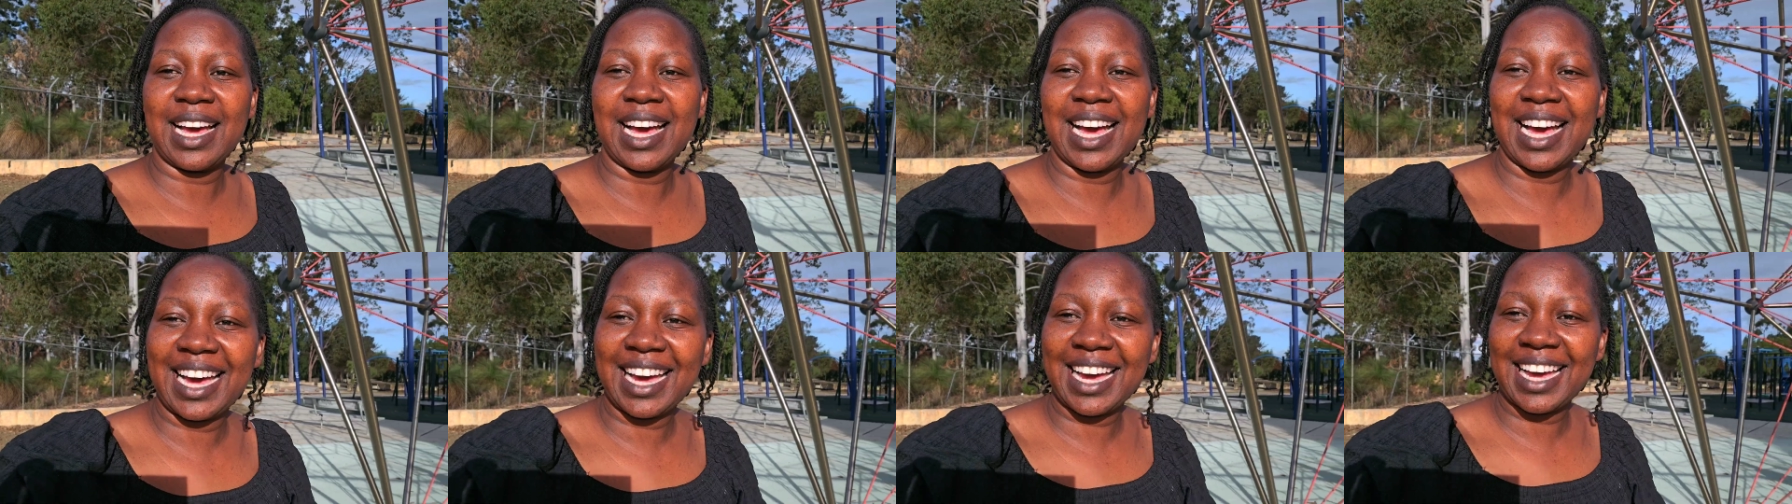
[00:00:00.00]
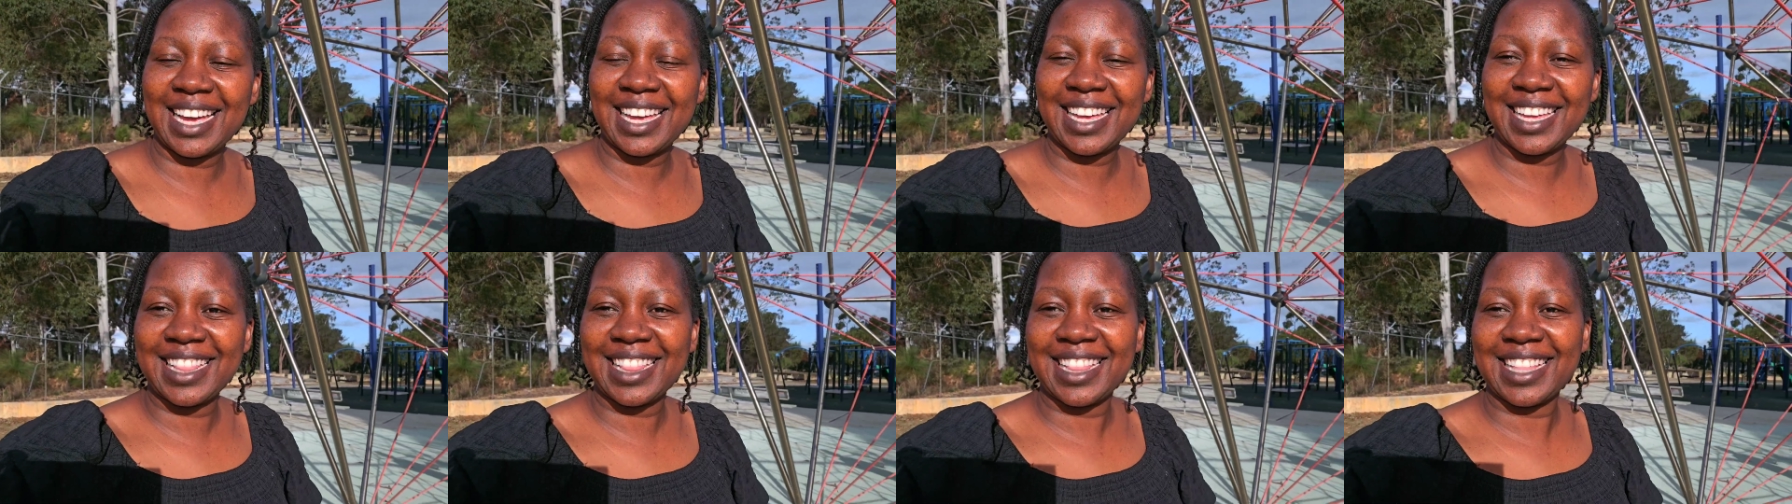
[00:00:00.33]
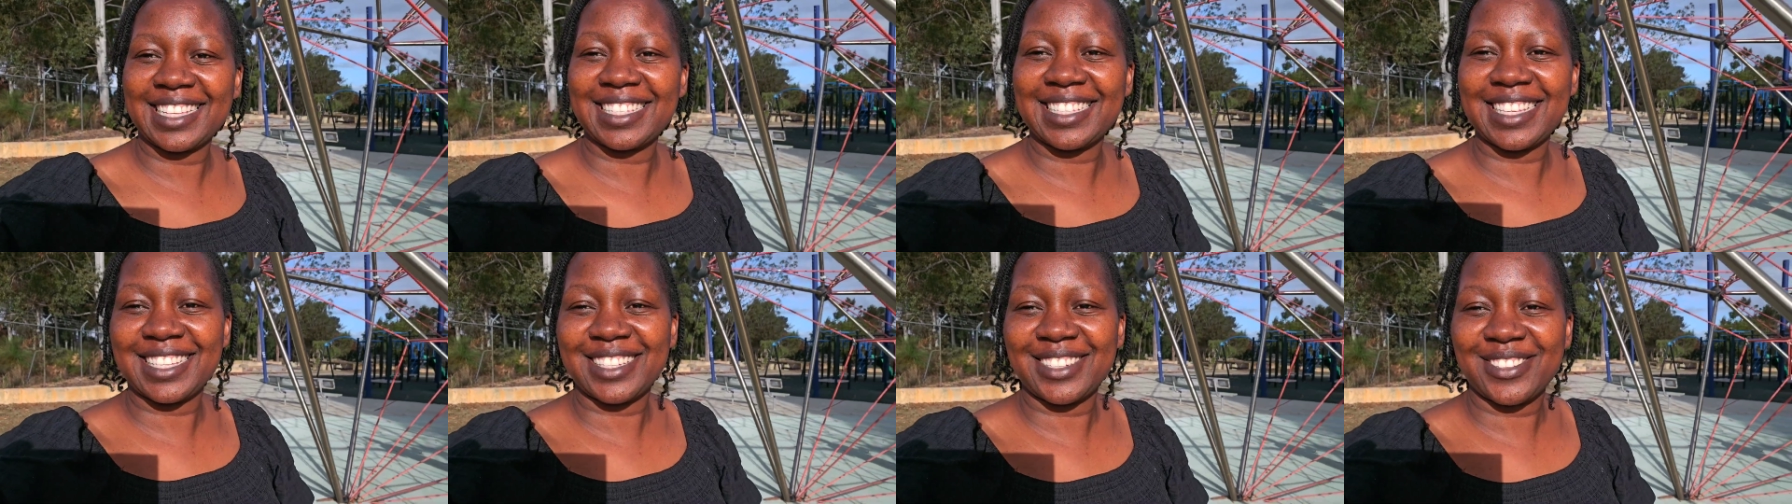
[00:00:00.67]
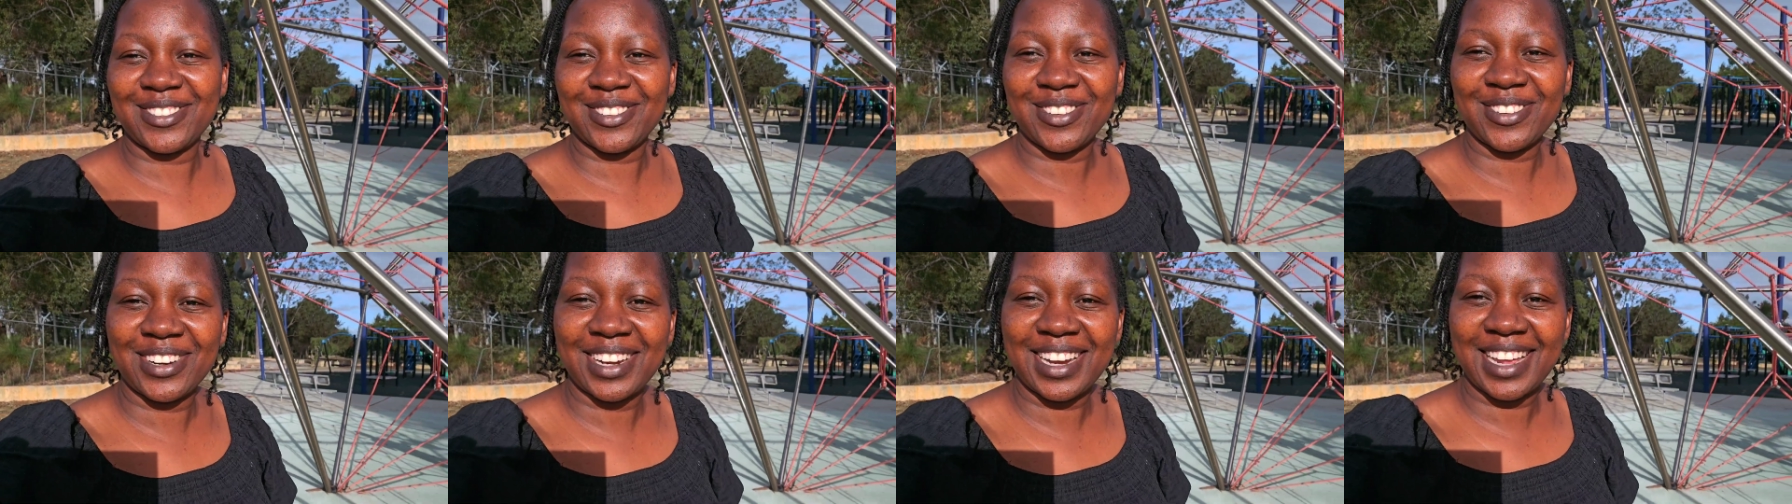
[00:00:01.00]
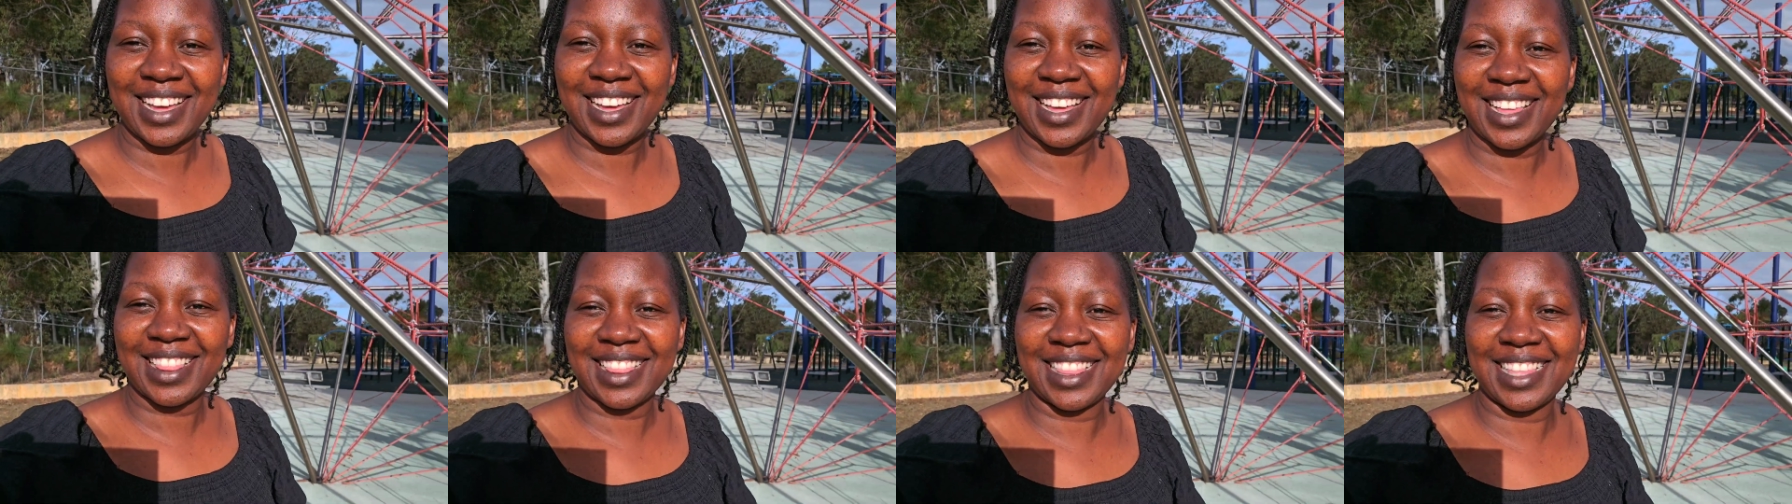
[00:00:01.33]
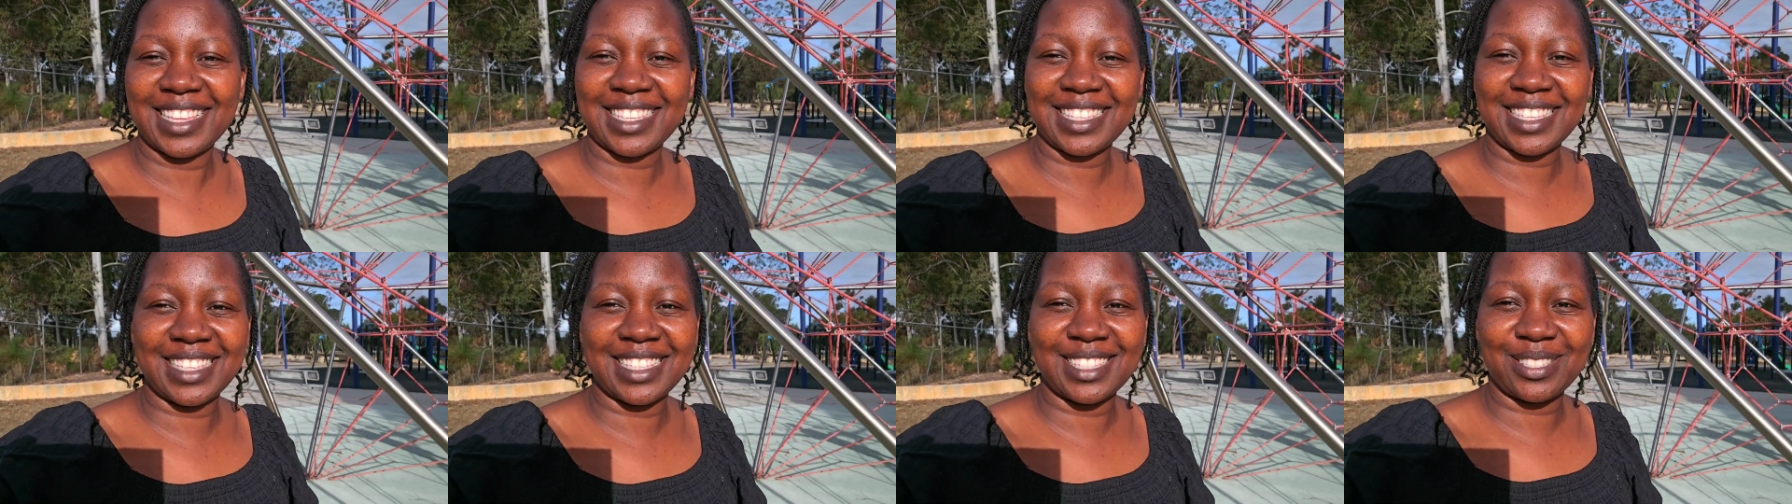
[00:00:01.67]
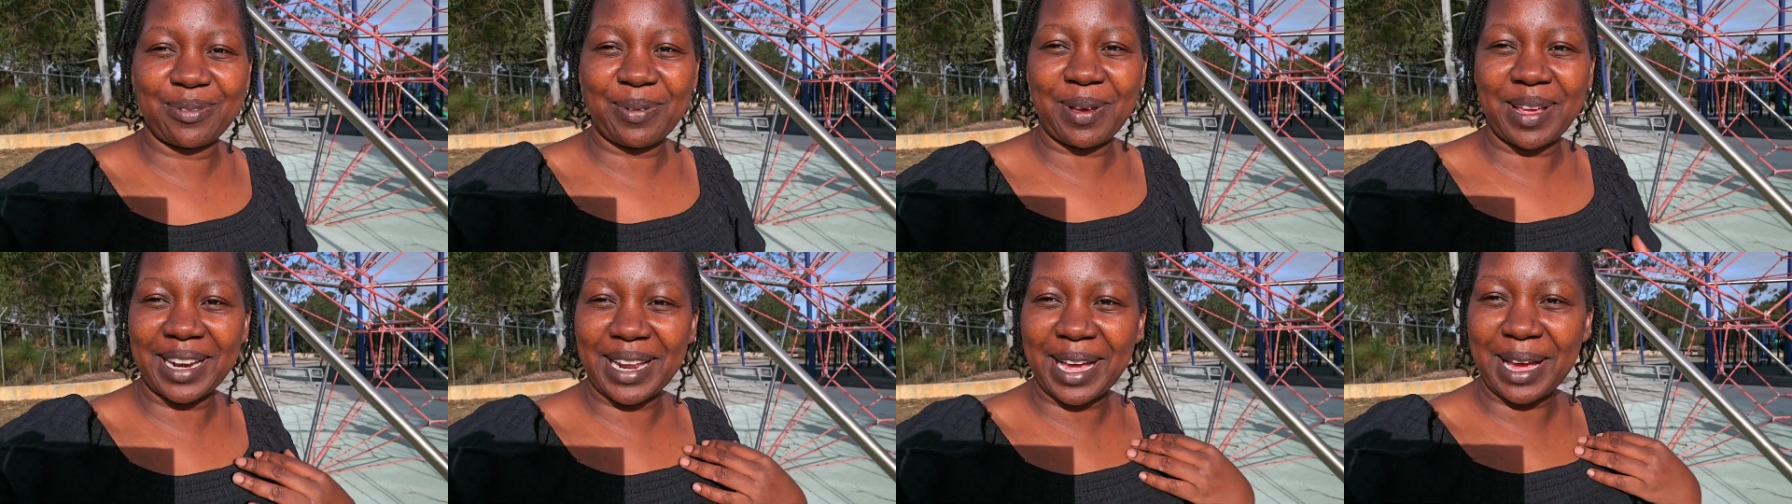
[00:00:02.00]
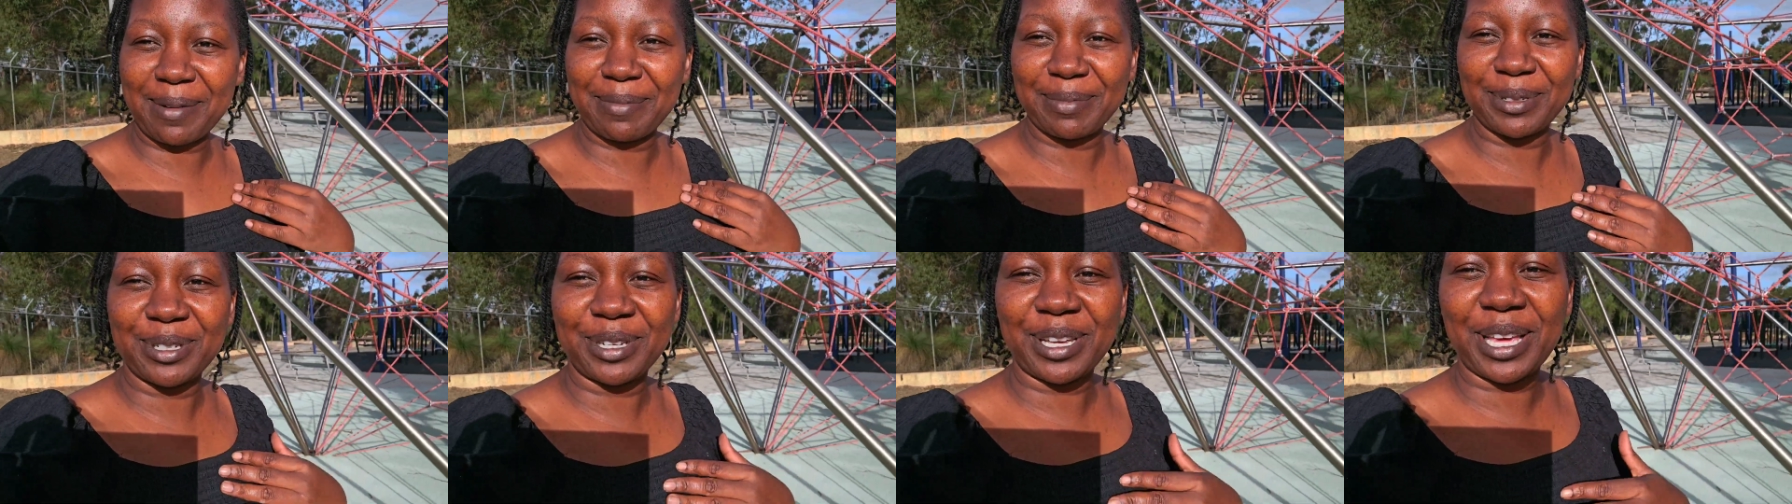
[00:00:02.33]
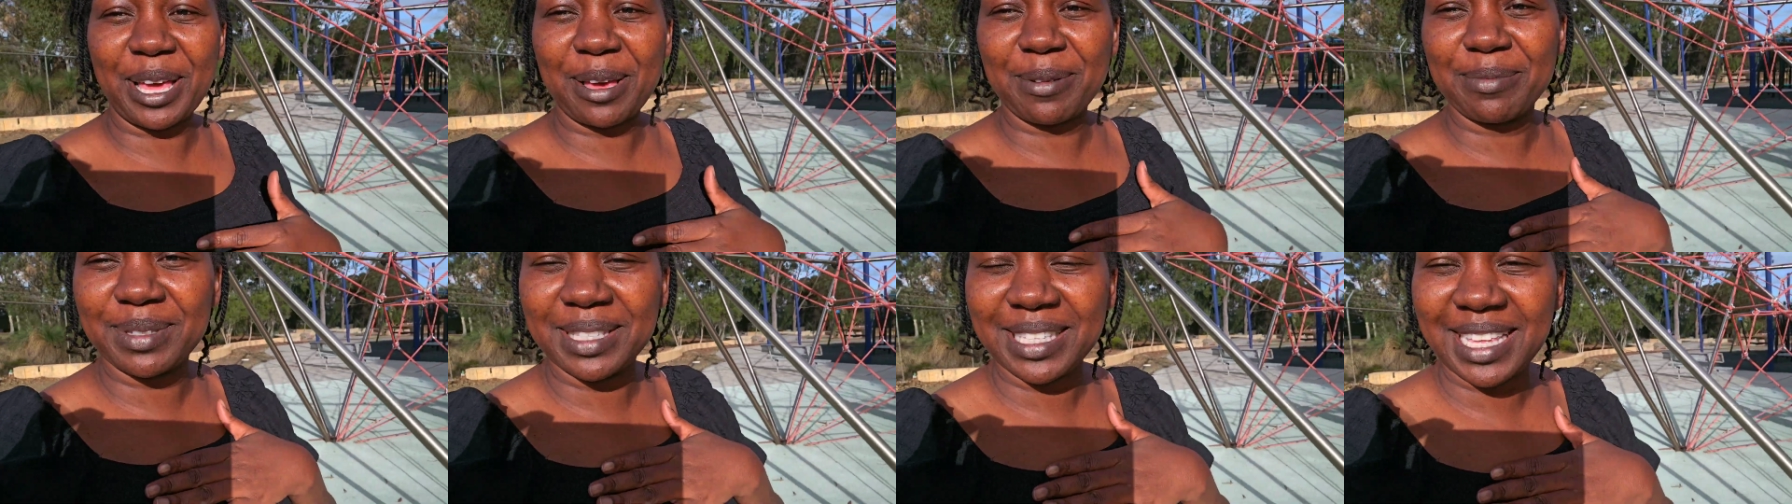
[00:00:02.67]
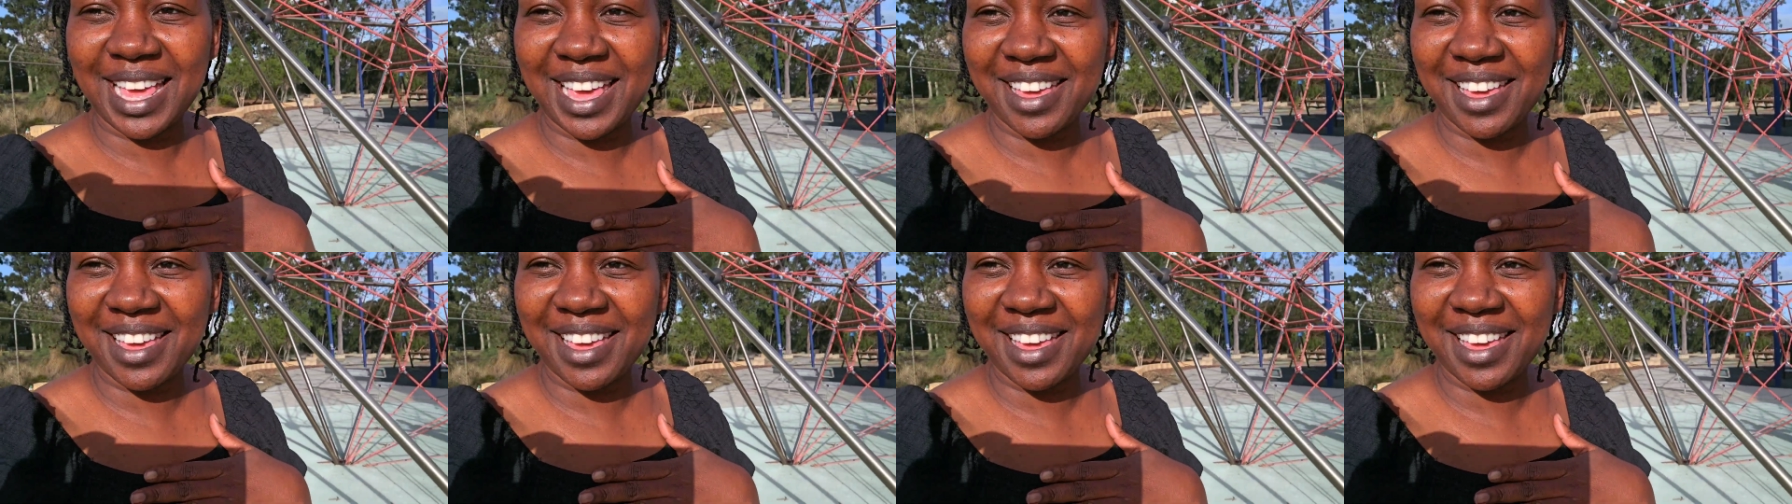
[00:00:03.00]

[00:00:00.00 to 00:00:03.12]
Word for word: hi this is Rodah and this is welcome to Kem's